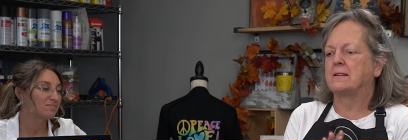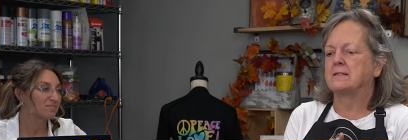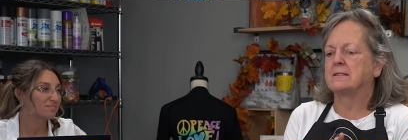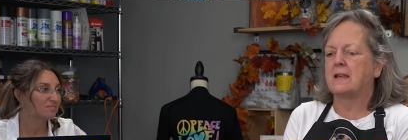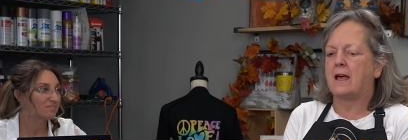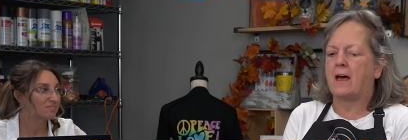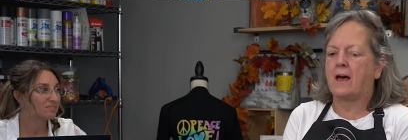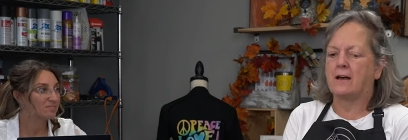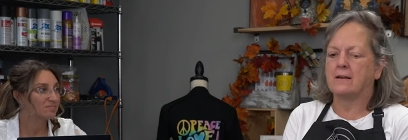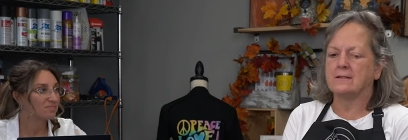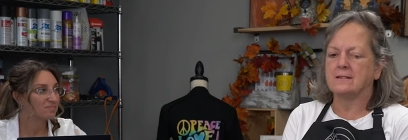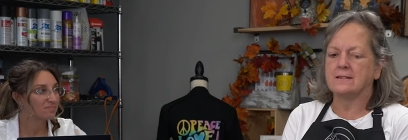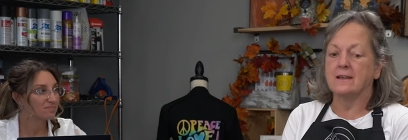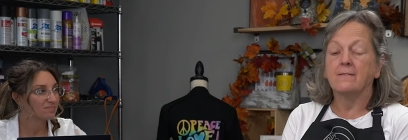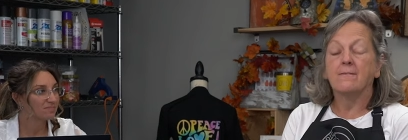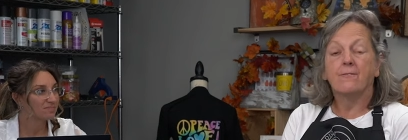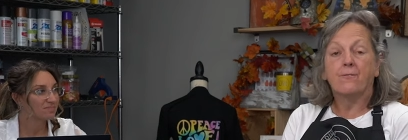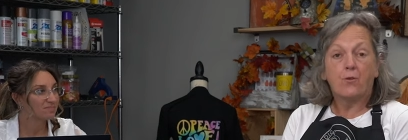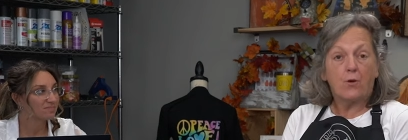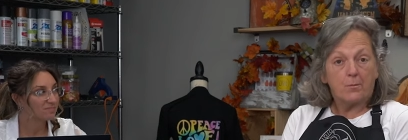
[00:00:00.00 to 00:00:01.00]
Speaker 1: this as
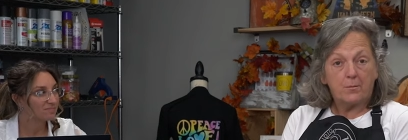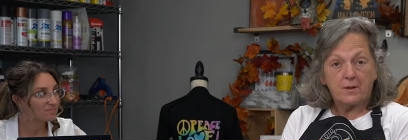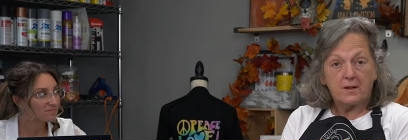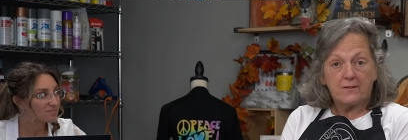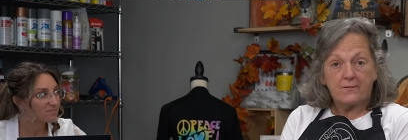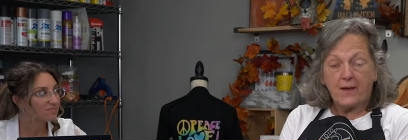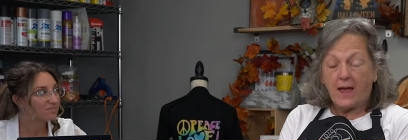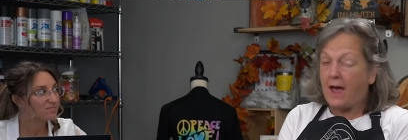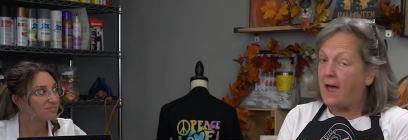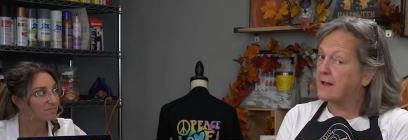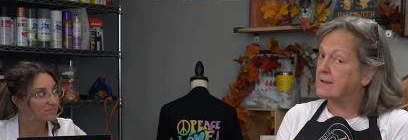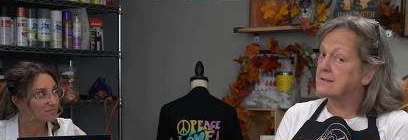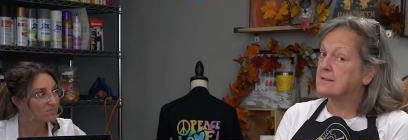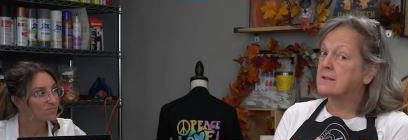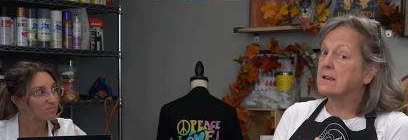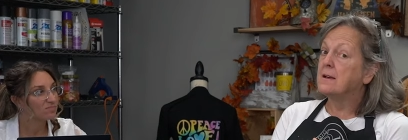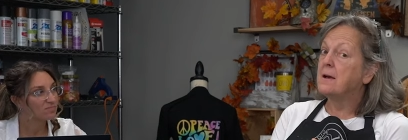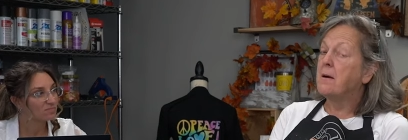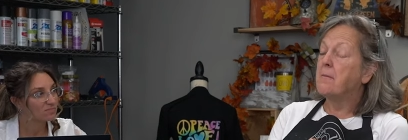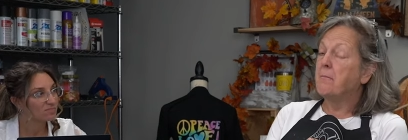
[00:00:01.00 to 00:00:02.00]
informative as
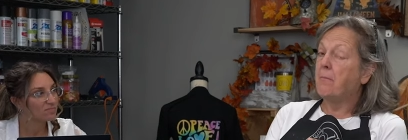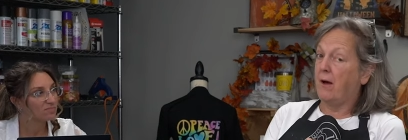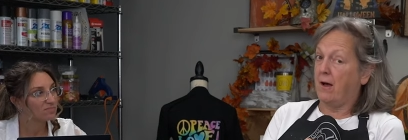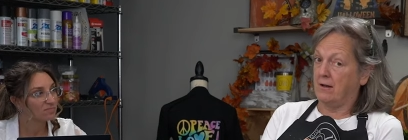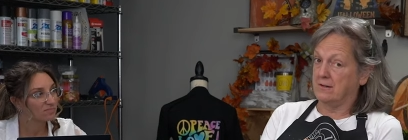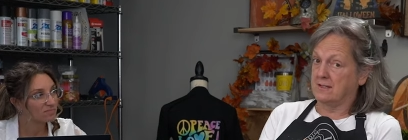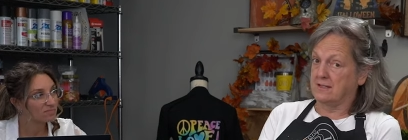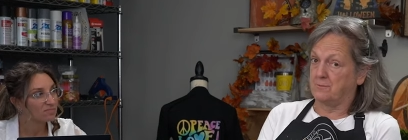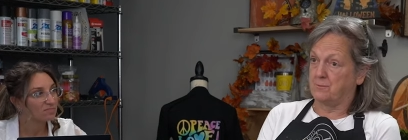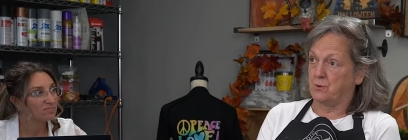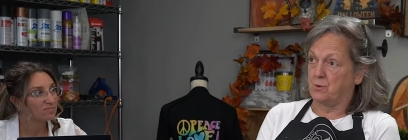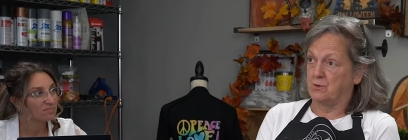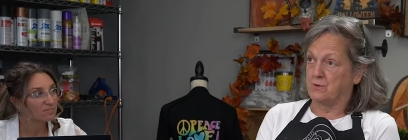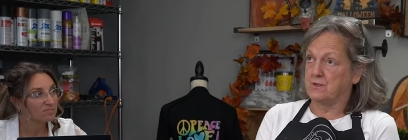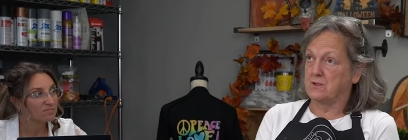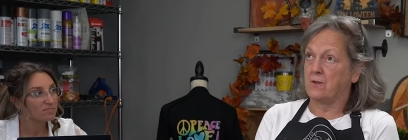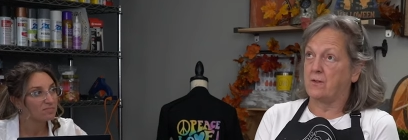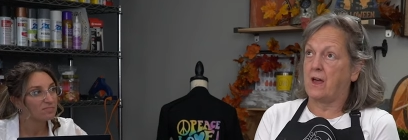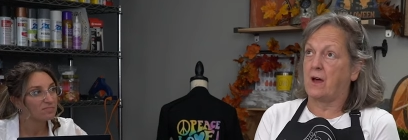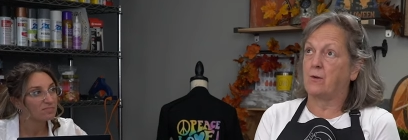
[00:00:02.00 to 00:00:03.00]
possible
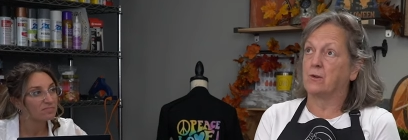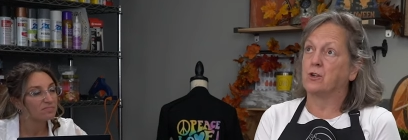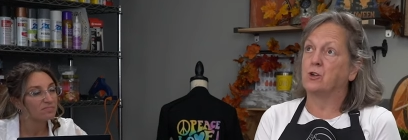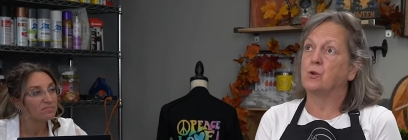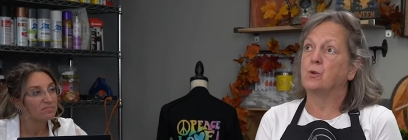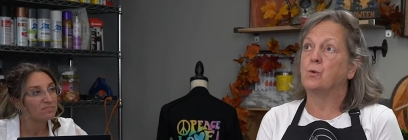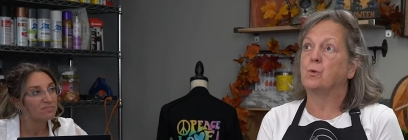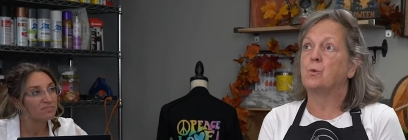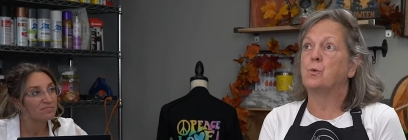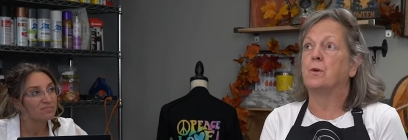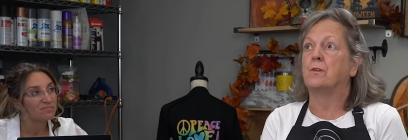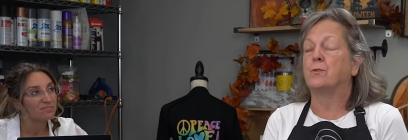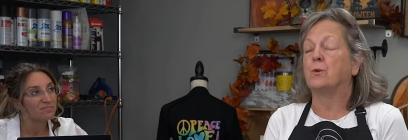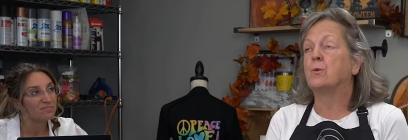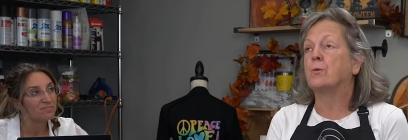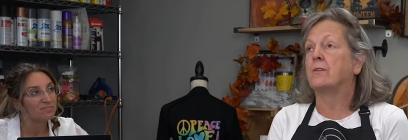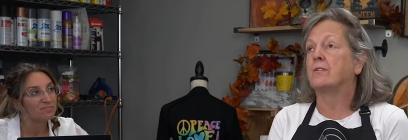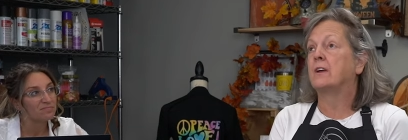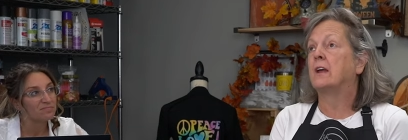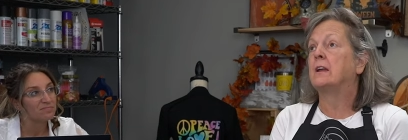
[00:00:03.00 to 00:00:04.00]
so that you, if you
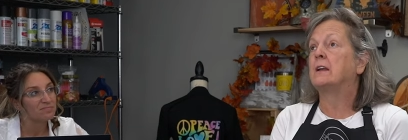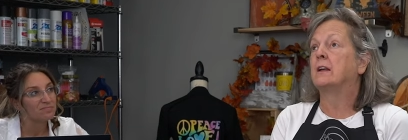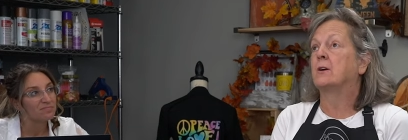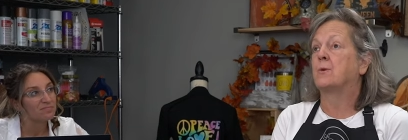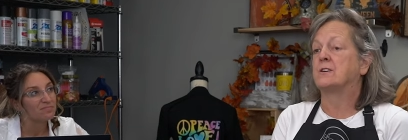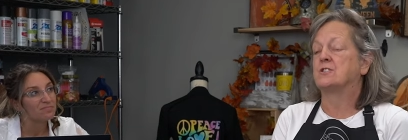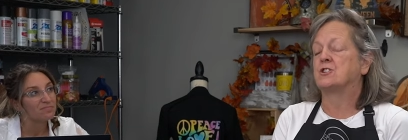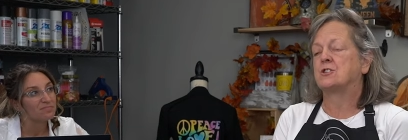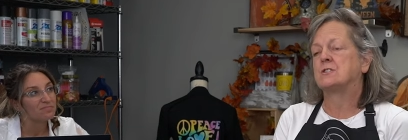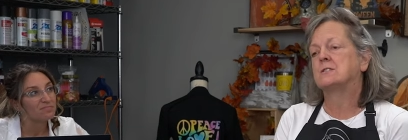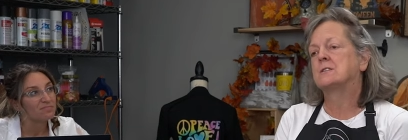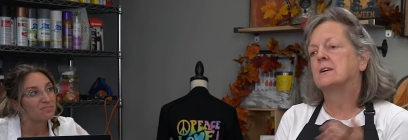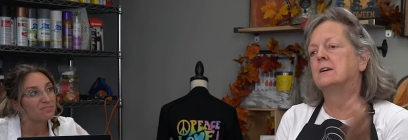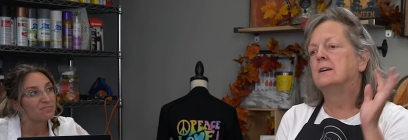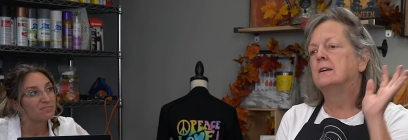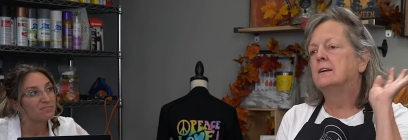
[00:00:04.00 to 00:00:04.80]
have any questions,